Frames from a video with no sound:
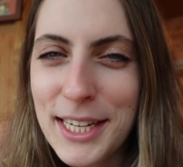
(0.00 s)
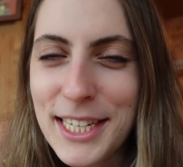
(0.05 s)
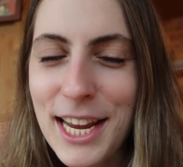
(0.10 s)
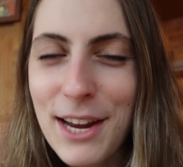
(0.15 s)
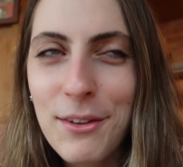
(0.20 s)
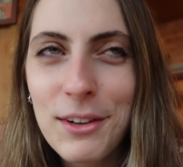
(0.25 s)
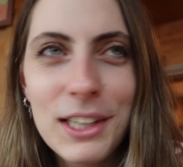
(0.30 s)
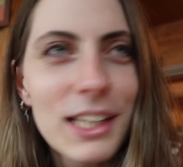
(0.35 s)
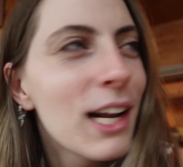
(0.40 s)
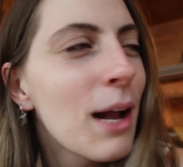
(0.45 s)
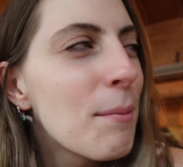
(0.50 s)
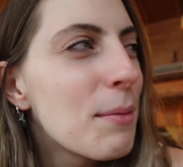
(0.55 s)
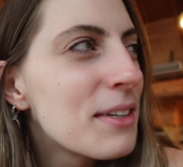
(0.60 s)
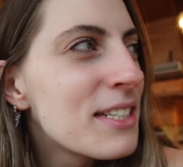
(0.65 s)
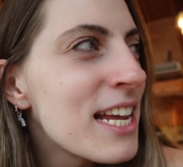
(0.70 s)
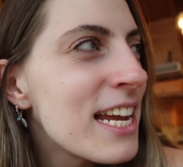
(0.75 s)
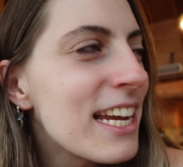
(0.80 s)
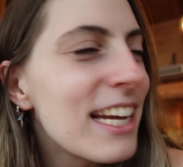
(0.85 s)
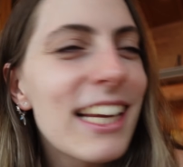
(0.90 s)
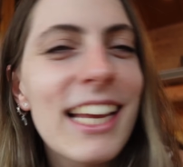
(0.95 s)
day with a cup of
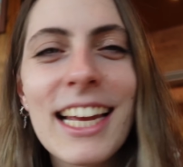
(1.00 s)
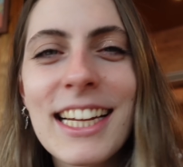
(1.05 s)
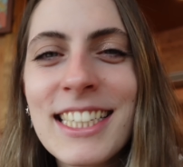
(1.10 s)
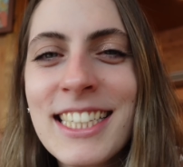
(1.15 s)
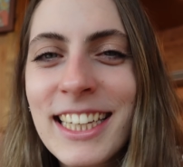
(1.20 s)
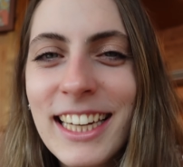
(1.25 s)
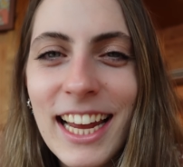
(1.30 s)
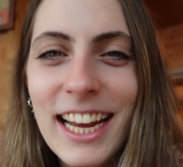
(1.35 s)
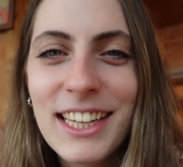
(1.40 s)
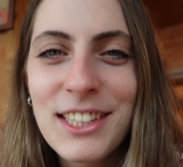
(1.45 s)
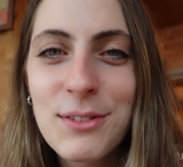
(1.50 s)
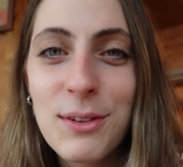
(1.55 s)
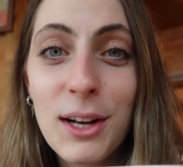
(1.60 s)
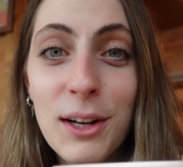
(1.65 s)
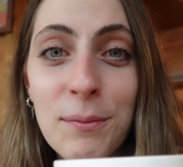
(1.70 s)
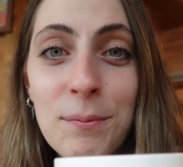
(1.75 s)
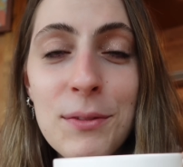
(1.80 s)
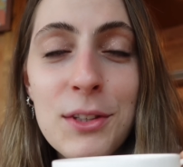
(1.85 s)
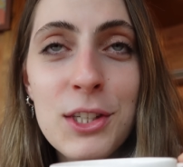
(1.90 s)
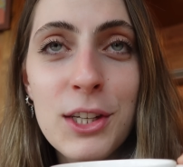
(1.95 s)
tea again today as well.
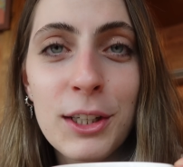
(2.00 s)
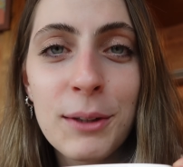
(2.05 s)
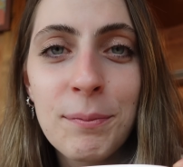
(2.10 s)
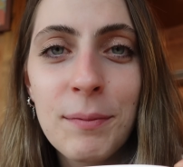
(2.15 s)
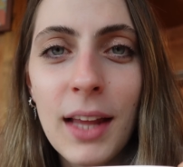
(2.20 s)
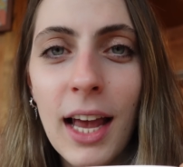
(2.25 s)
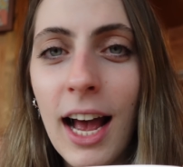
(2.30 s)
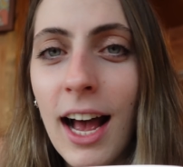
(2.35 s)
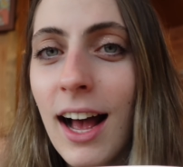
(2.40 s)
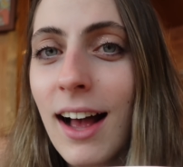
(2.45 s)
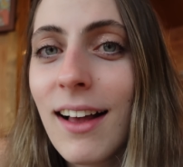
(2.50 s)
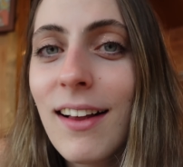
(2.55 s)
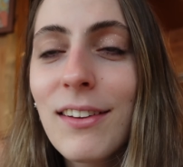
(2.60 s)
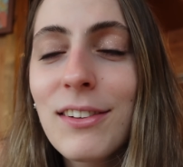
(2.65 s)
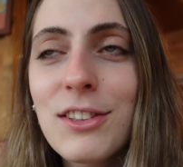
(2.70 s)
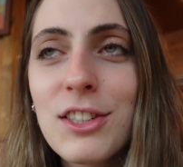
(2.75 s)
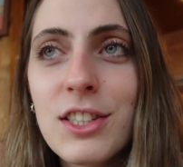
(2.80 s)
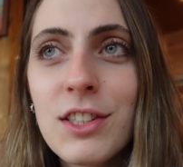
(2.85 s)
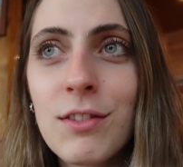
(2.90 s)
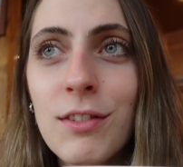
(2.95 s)
So I'll
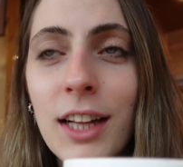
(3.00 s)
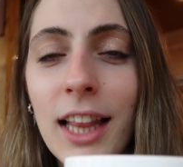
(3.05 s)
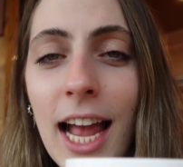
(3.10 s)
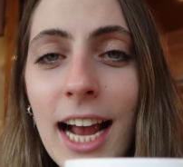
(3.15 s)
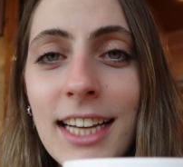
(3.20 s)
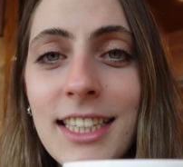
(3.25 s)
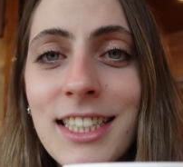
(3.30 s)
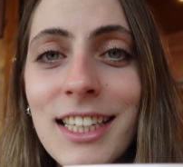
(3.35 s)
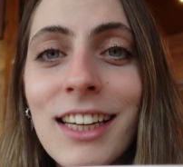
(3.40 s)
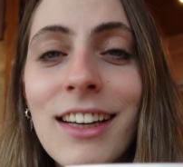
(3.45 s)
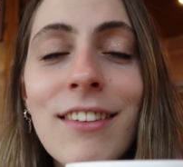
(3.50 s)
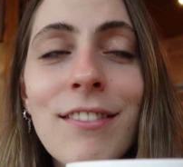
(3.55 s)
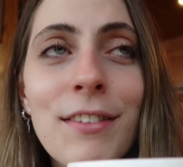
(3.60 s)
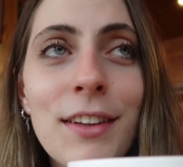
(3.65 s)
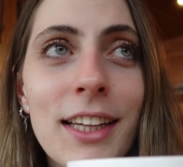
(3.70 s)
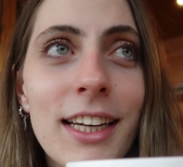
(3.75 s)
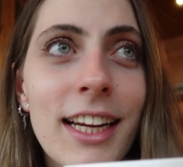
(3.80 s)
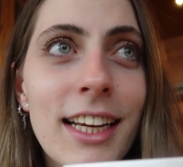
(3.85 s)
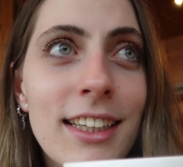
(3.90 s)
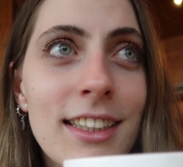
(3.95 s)
just relax here for
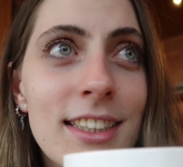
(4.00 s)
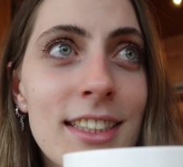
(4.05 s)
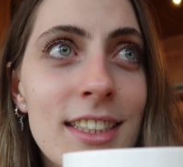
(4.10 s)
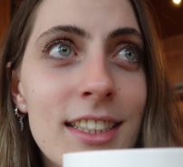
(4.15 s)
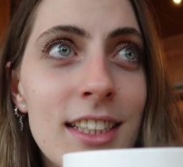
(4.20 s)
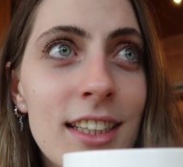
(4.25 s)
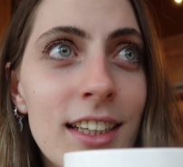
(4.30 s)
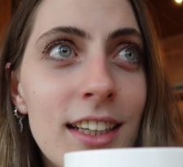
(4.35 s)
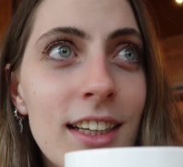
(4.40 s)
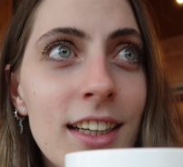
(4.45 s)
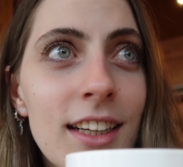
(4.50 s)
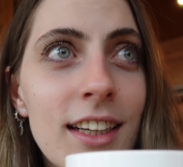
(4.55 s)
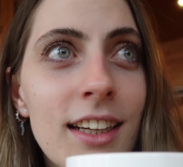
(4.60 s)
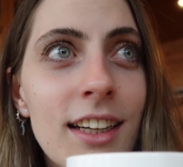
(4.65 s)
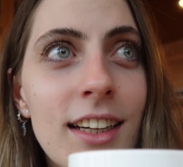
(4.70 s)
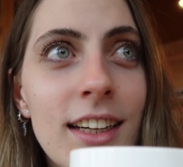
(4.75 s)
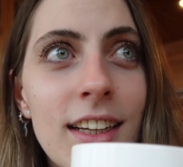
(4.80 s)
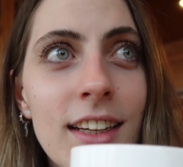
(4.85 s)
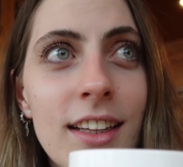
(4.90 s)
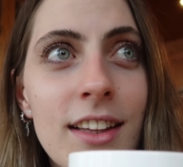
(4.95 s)
the next
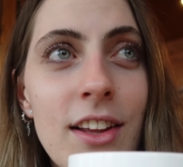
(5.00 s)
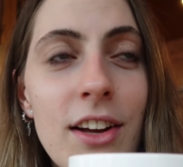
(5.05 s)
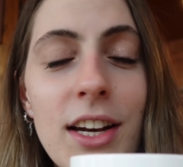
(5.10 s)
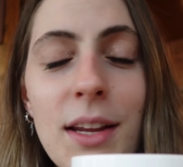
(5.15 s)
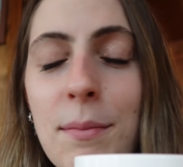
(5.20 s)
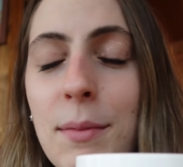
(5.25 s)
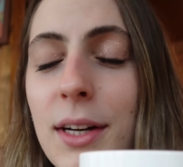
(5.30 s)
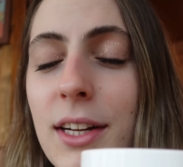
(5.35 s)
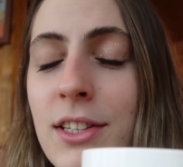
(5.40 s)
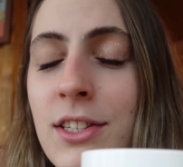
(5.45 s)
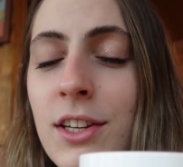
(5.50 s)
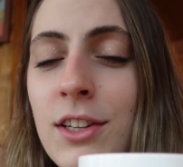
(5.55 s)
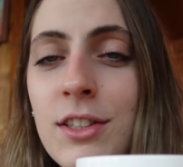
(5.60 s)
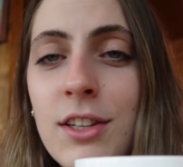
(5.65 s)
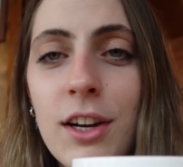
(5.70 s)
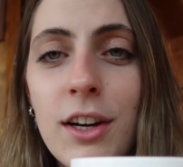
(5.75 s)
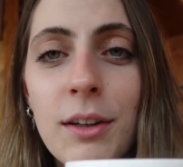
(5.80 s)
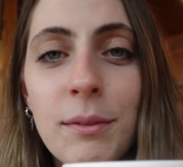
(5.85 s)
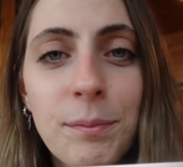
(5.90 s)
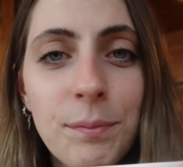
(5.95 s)
30 minutes or
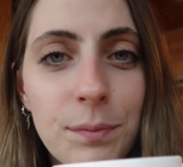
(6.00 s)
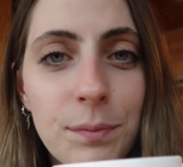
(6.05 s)
so.